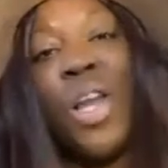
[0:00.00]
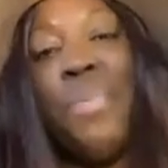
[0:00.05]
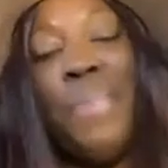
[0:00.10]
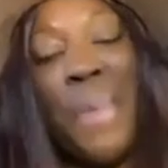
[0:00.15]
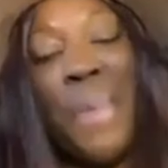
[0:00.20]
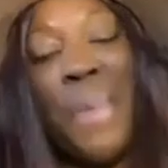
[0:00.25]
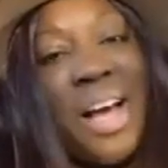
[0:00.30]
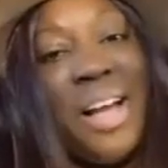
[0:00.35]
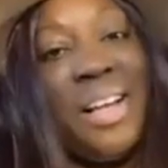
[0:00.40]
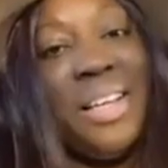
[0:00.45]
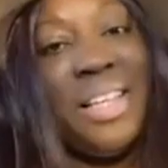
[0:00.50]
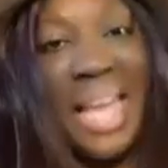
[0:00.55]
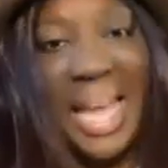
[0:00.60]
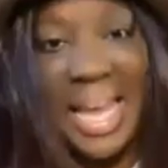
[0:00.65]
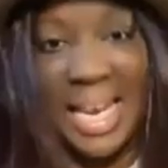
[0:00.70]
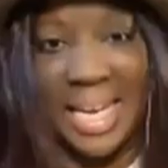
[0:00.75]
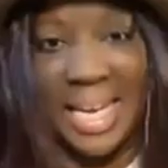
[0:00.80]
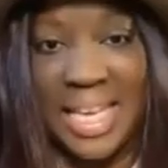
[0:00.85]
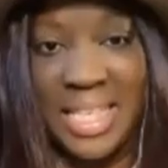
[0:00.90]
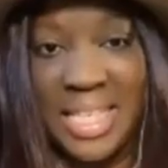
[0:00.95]
about our
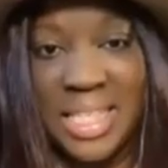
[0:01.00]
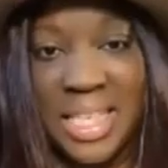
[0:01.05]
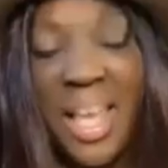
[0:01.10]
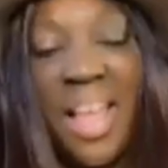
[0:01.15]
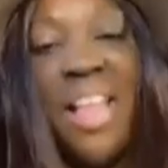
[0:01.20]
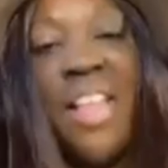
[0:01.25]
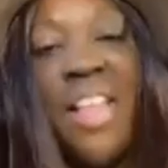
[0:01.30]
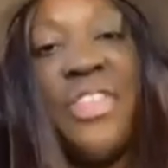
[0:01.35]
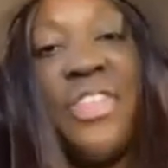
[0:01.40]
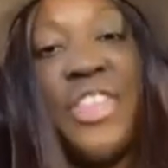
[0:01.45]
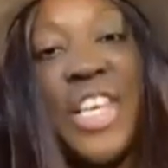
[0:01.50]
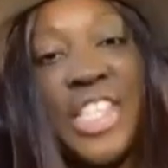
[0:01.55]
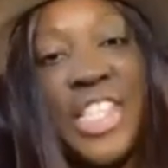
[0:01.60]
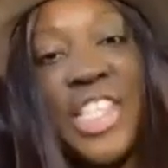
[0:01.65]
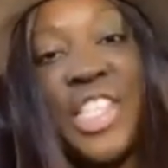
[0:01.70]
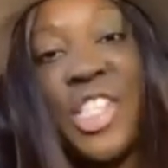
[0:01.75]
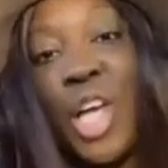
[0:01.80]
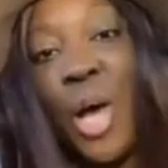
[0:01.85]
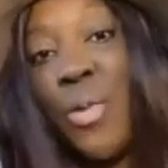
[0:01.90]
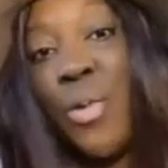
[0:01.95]
ladies. This
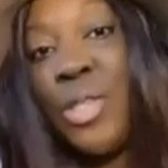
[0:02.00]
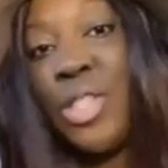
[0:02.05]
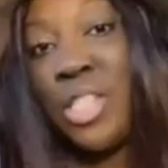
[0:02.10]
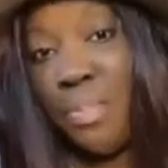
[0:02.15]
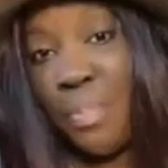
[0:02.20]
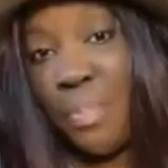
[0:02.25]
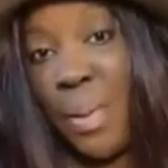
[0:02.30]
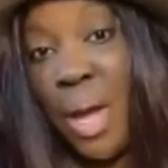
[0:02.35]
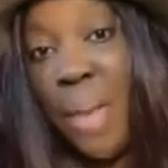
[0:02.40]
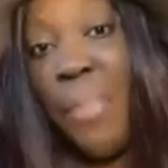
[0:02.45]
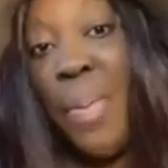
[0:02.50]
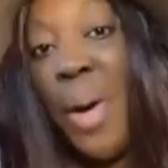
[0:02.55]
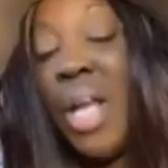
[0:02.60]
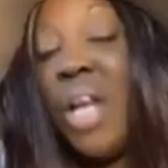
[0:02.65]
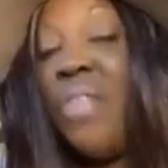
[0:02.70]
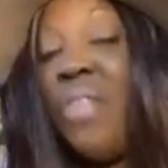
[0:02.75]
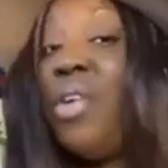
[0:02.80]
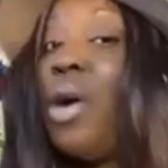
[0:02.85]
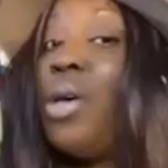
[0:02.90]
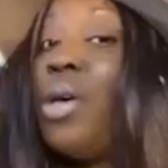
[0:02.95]
is going to be a part
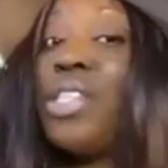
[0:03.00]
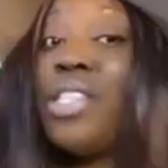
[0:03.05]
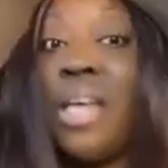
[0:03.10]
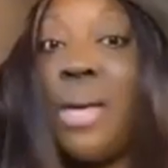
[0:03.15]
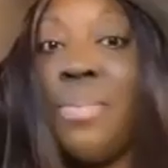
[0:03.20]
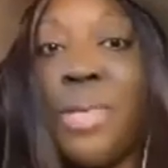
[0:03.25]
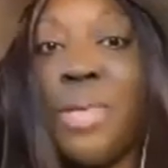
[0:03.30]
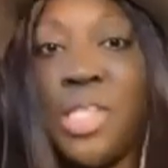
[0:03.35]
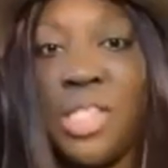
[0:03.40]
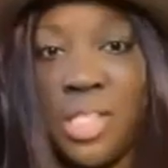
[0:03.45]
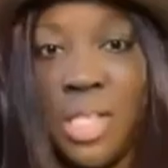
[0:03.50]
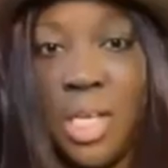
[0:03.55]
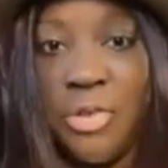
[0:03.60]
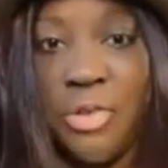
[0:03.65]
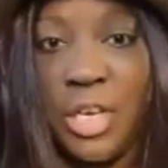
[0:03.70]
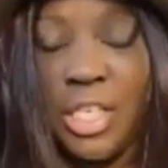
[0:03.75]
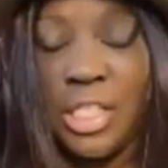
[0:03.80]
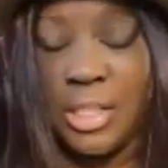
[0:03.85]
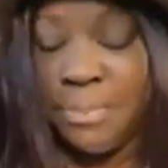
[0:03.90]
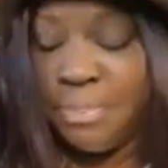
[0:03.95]
of our summer
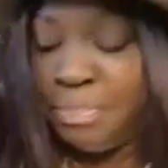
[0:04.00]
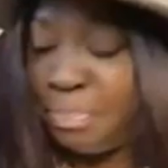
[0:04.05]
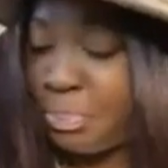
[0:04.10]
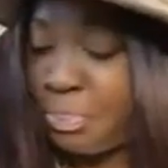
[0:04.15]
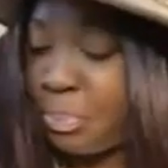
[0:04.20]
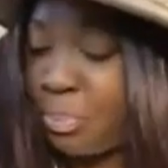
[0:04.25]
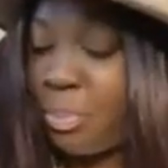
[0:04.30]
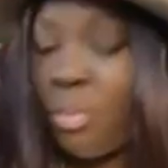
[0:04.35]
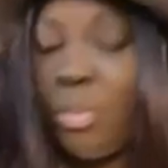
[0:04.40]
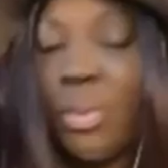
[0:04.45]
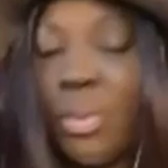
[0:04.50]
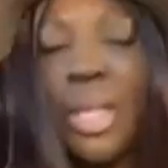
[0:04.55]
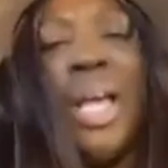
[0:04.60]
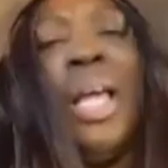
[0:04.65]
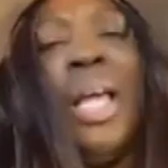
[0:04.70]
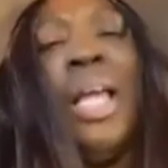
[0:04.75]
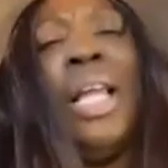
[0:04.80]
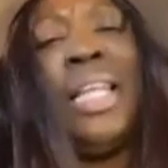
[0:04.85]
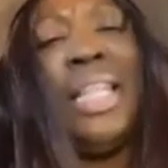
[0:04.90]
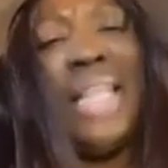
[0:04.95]
series.
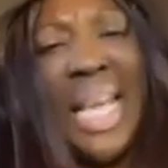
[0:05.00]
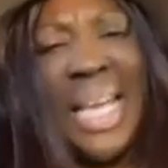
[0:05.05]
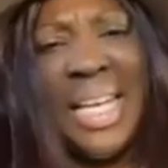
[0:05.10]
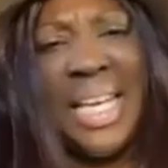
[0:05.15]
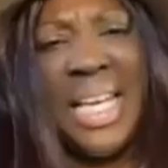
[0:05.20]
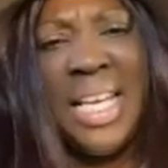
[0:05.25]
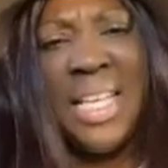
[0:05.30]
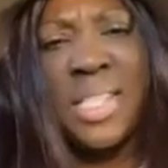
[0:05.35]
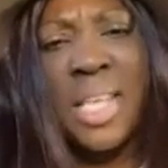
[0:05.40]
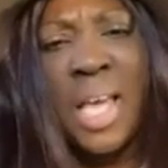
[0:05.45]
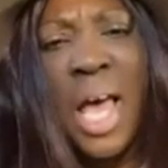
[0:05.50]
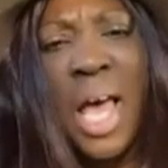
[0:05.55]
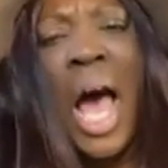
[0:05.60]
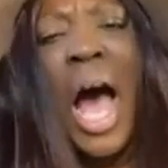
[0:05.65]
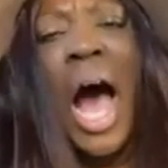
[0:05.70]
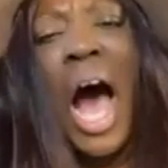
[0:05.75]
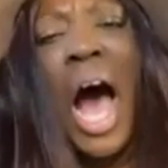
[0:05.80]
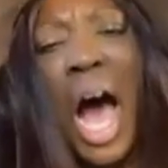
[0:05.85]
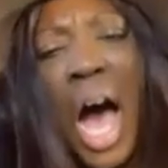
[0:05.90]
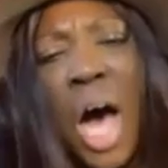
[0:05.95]
Ladies,
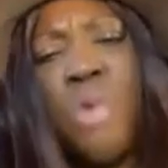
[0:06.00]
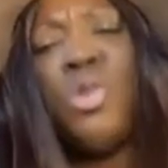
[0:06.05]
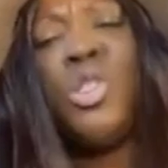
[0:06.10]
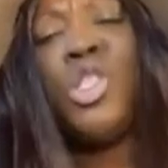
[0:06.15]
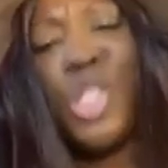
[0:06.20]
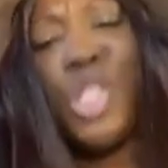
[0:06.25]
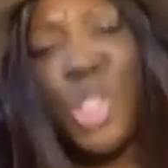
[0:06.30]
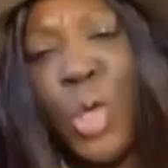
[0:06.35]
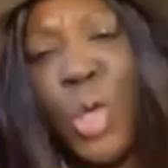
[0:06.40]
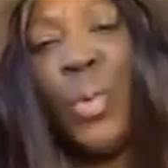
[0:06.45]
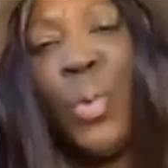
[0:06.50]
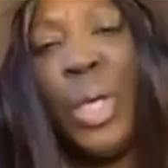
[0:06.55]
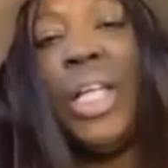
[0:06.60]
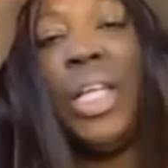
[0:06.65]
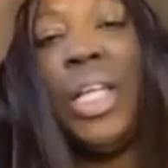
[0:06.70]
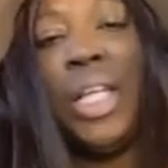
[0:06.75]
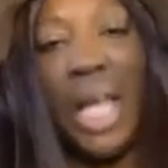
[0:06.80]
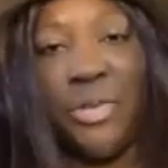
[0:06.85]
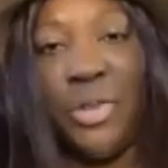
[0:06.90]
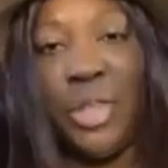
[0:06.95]
how do we
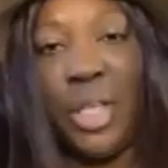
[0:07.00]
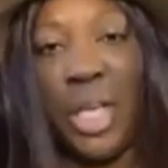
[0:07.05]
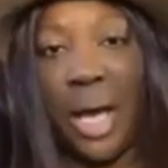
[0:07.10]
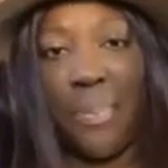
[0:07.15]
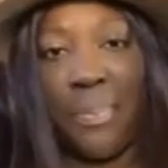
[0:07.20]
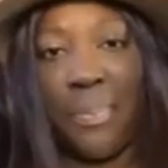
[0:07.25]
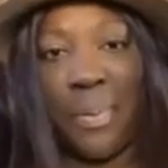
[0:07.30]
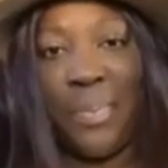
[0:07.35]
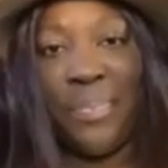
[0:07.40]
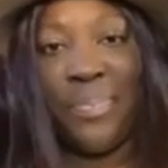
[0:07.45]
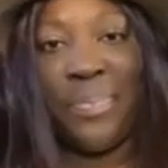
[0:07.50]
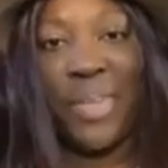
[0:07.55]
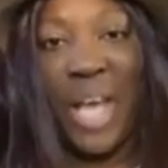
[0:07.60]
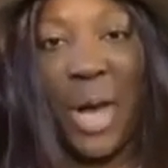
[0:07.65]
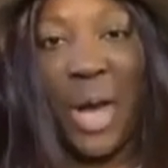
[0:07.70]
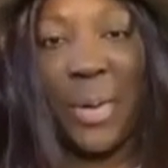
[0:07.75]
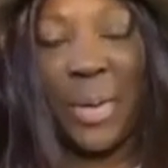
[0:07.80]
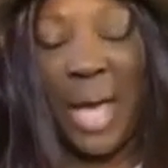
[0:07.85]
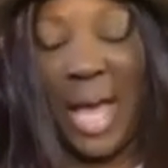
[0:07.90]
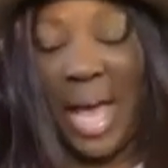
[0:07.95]
level up?
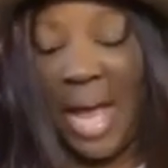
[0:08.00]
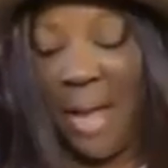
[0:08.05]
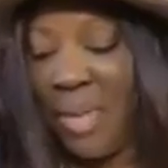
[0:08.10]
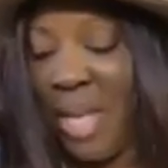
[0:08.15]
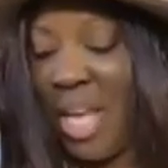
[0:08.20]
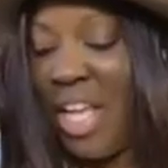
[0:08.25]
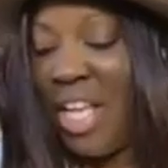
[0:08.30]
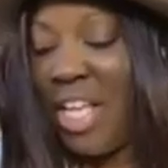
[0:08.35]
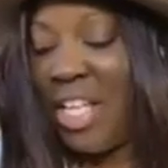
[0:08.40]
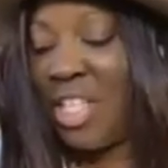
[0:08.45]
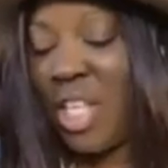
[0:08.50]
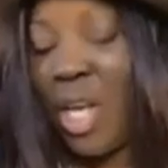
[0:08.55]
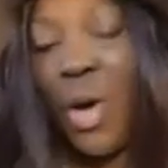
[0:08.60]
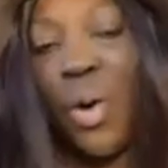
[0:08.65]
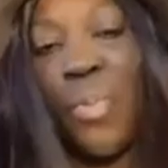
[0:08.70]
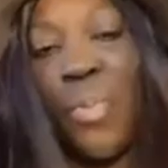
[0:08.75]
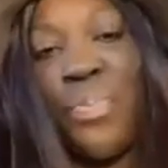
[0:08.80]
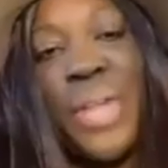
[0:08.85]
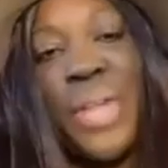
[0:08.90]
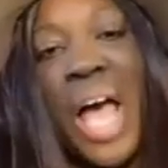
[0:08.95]
Okay,
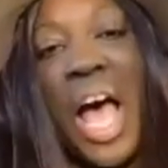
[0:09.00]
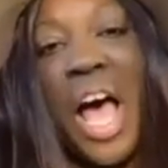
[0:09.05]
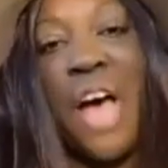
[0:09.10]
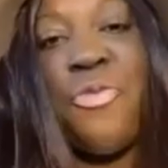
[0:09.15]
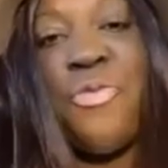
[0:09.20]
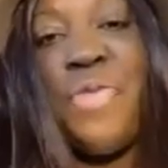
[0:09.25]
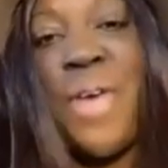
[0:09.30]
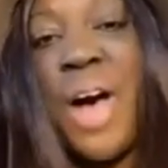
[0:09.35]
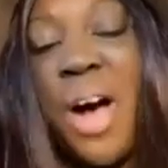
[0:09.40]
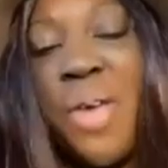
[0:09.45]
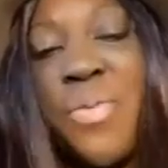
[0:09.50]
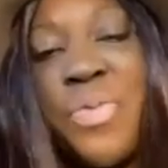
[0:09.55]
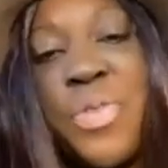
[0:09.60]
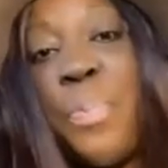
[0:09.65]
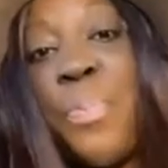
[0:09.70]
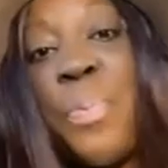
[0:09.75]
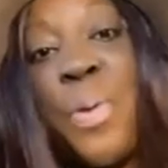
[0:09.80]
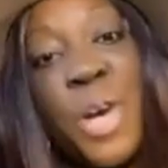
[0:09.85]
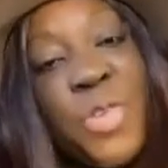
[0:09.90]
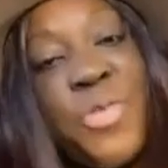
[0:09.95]
so I found the
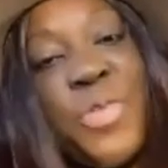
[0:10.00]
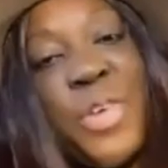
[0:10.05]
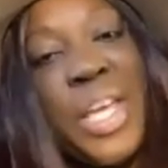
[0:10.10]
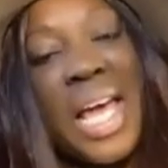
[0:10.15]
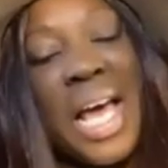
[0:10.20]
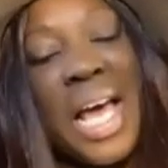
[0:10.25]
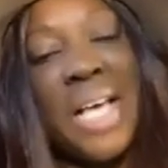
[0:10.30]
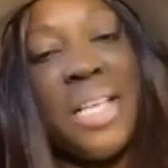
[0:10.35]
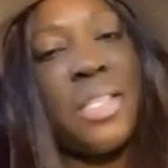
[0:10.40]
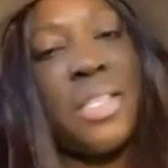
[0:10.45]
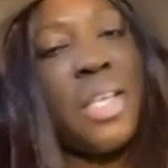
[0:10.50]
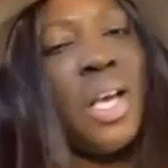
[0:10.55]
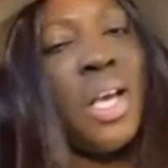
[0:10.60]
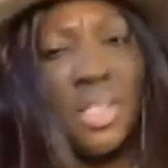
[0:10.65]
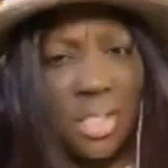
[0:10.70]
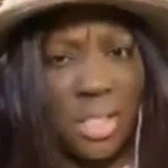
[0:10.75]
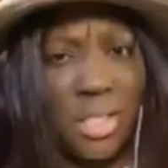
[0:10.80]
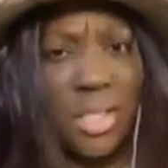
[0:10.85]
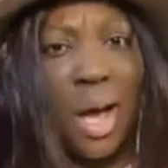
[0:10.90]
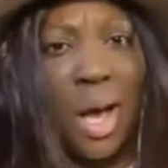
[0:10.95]
perfect guest
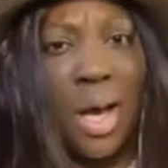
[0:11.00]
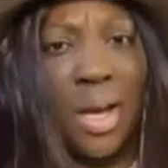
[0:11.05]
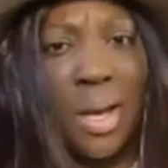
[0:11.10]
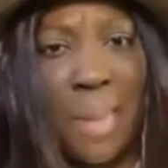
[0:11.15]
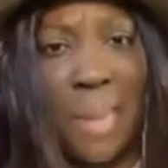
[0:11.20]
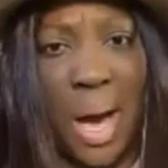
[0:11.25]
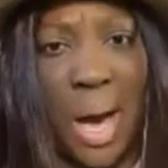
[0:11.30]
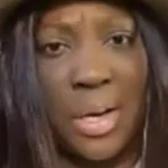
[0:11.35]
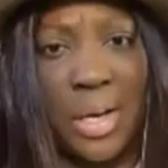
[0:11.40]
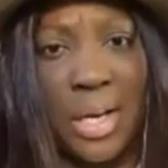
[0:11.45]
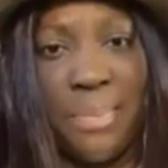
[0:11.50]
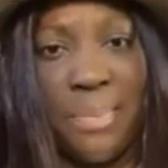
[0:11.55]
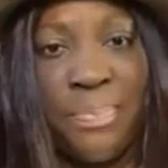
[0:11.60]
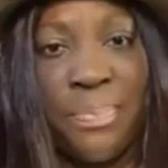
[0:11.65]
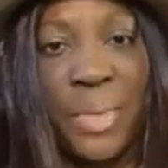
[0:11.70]
to talk about it.